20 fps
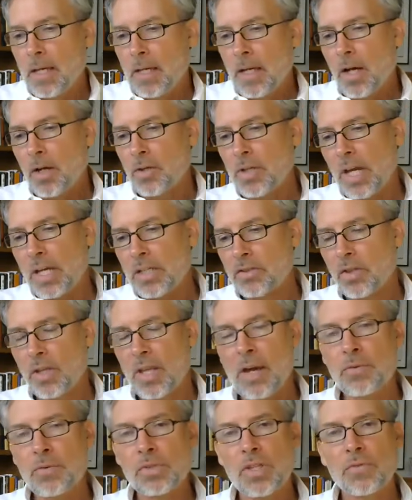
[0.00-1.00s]
okay so
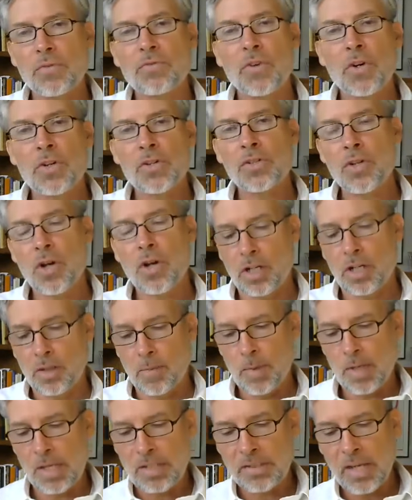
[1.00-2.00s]
that was the first
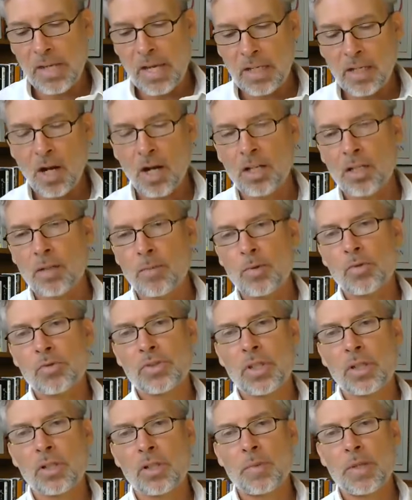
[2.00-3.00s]
argument the second argument
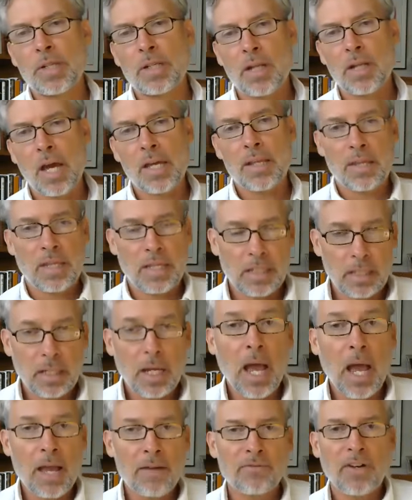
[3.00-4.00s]
was a little bit i think
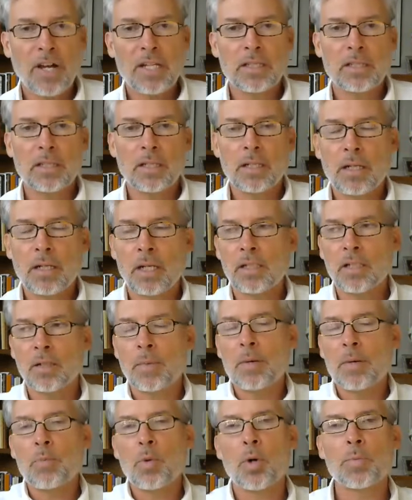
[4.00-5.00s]
i find a little
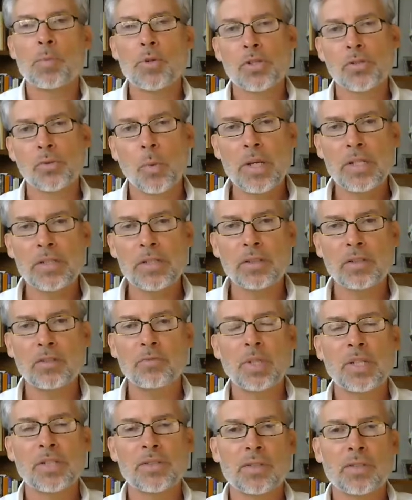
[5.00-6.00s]
bit more persuasive
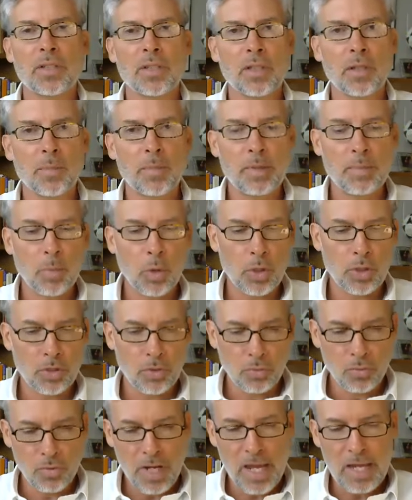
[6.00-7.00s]
because it's a little bit more
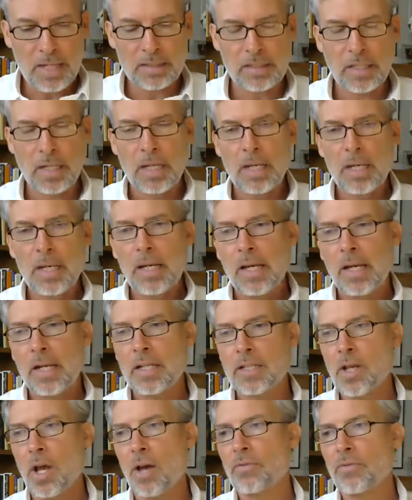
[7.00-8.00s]
direct and
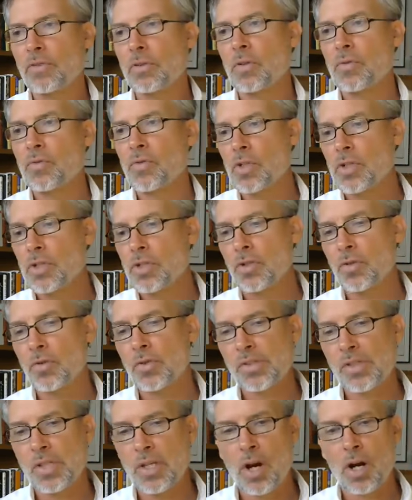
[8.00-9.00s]
it's often referred to
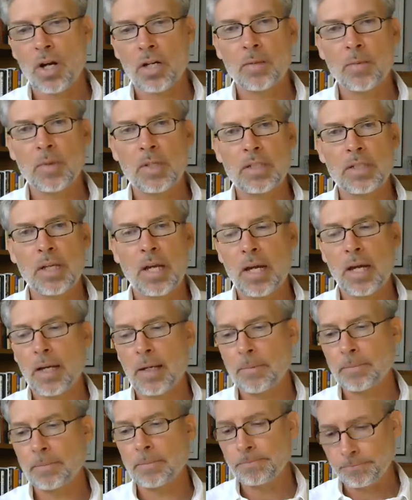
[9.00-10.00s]
as the argument
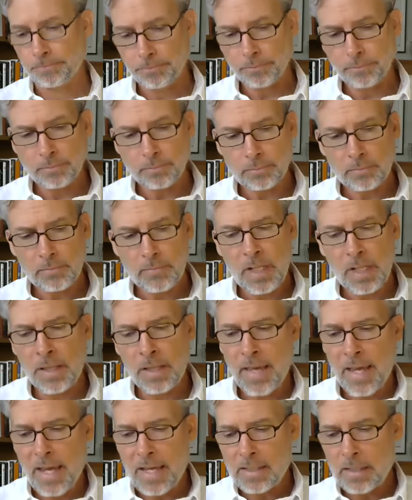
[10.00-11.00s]
um,
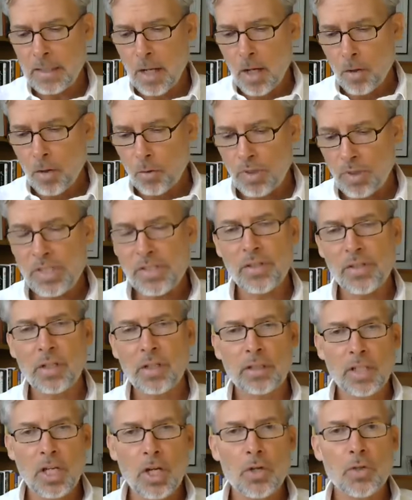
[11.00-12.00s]
that reason
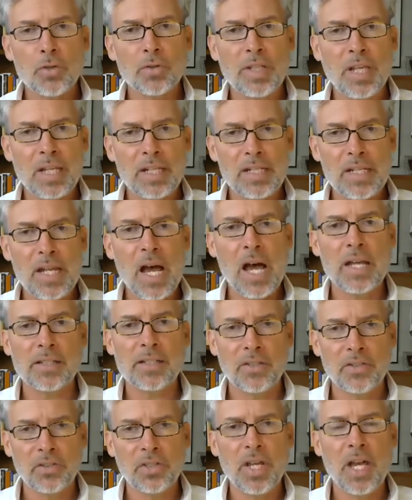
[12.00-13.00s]
alone cannot
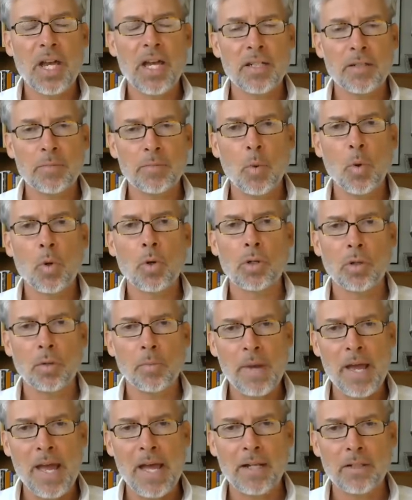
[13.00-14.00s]
decide moral
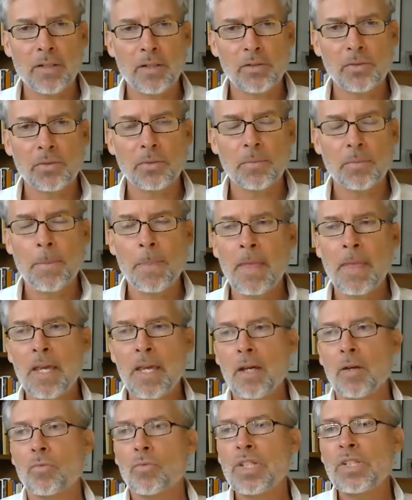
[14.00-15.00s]
matters.
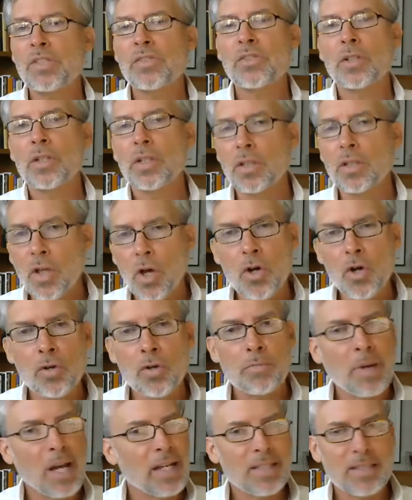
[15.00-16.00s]
Reason
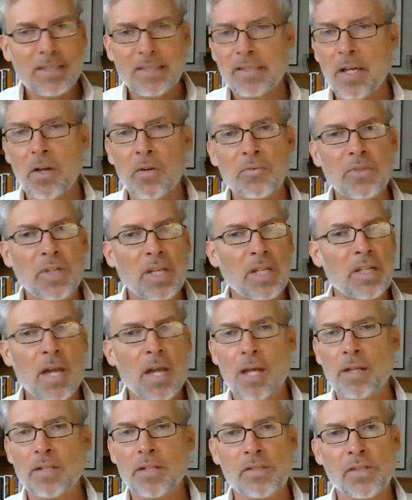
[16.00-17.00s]
alone by itself
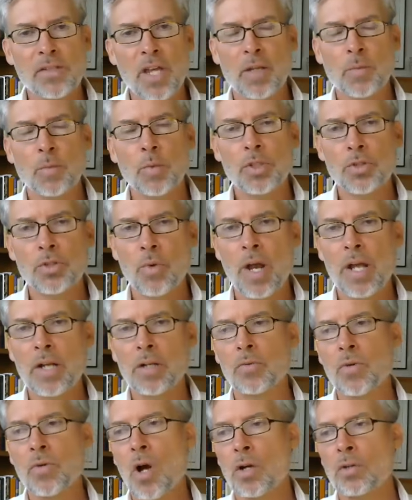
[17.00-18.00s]
cannot decide what's right
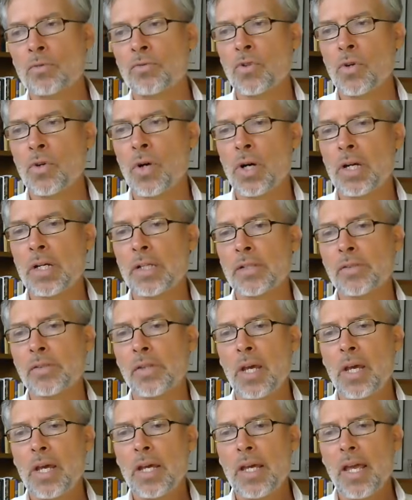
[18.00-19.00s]
or wrong for us,
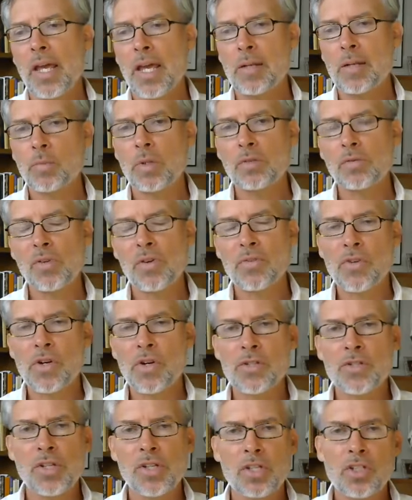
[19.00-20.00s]
and we
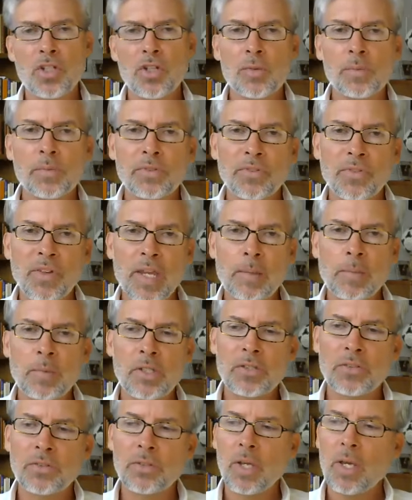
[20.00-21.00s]
referred to Hume's
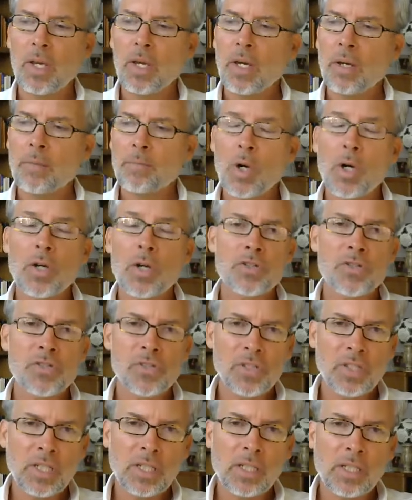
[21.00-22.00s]
famous murder
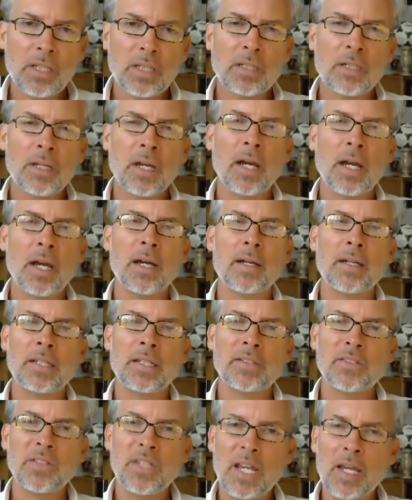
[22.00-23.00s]
scene uh,
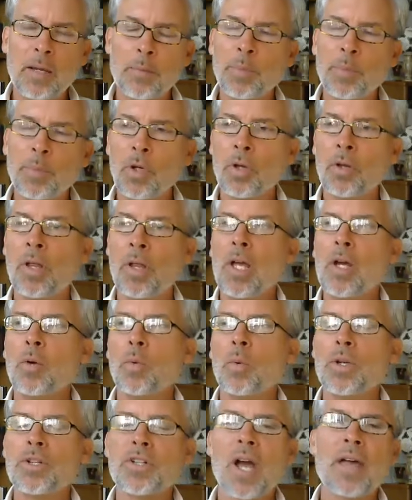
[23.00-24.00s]
example,
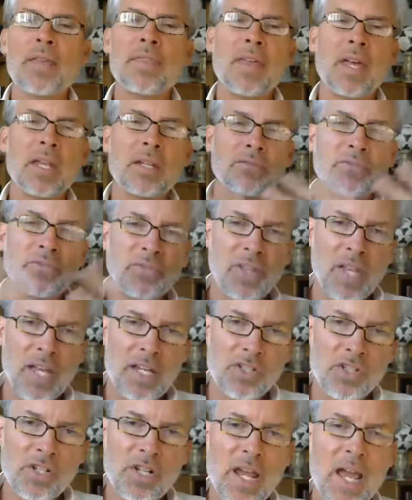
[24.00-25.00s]
which I then
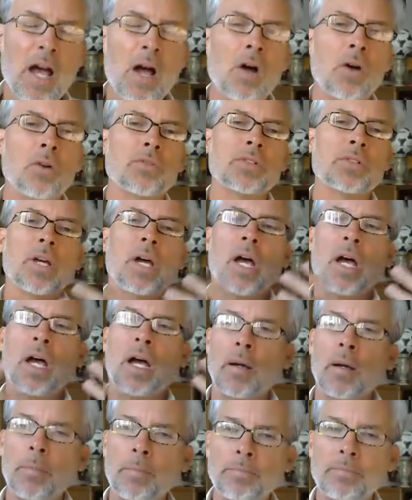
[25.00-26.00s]
fleshed out
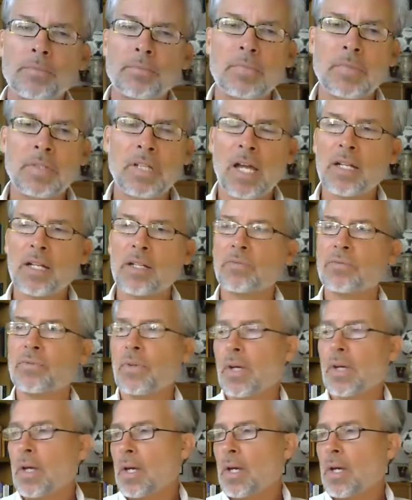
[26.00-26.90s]
um, kind of